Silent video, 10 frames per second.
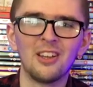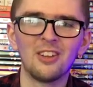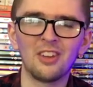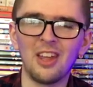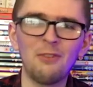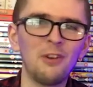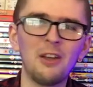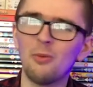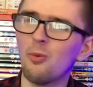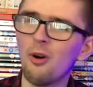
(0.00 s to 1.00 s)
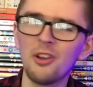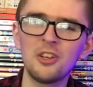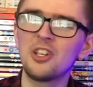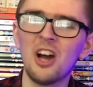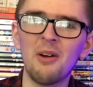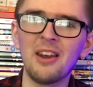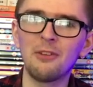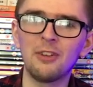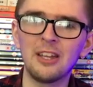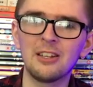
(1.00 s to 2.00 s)
So if they want to show
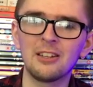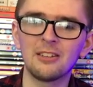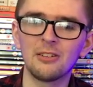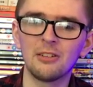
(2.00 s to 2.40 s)
anything